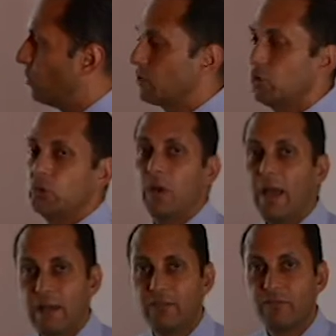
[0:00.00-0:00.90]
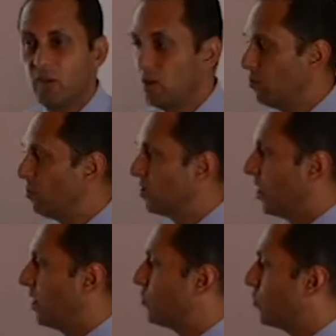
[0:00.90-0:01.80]
what you have, but
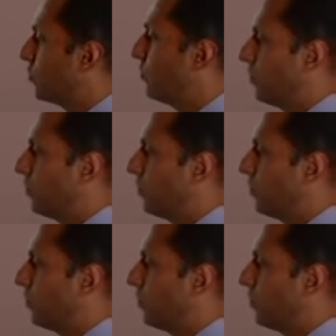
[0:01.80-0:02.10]
I'm sure of